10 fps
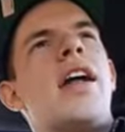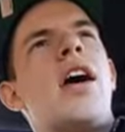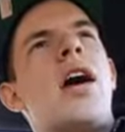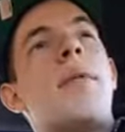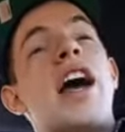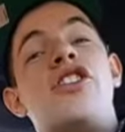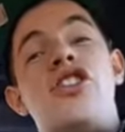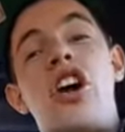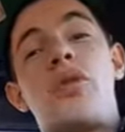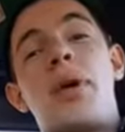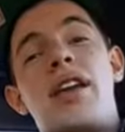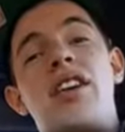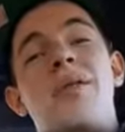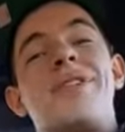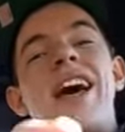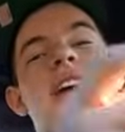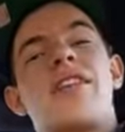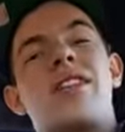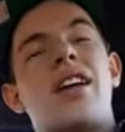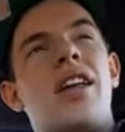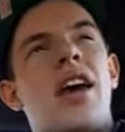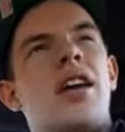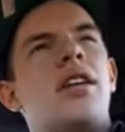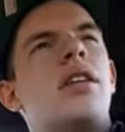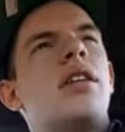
I just picked up last Sunday